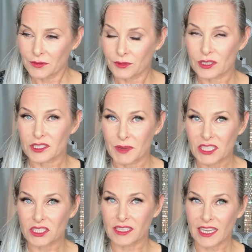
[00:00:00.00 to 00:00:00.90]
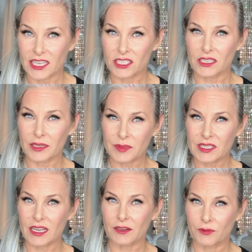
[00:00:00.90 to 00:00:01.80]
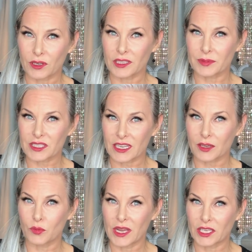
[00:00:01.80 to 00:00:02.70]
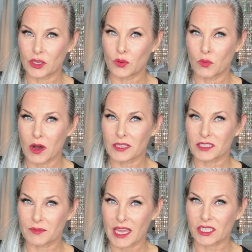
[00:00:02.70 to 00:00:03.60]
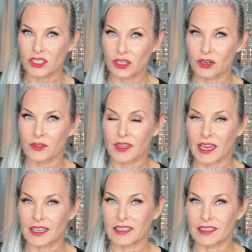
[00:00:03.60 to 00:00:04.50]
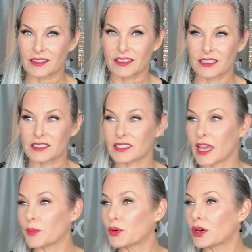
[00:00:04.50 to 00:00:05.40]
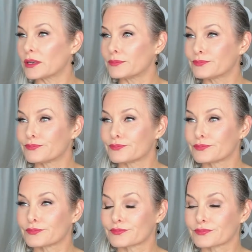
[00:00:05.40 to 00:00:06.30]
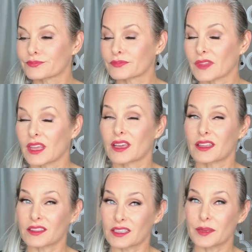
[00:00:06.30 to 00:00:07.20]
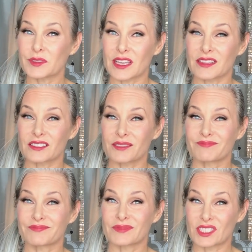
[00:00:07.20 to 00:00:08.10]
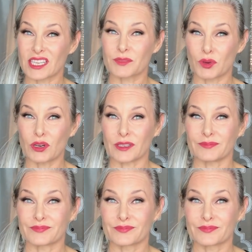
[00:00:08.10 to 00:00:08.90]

for a special occasion lipstick, for a lipstick when you want to make sure that it's gonna stay put, the LipSense stays put.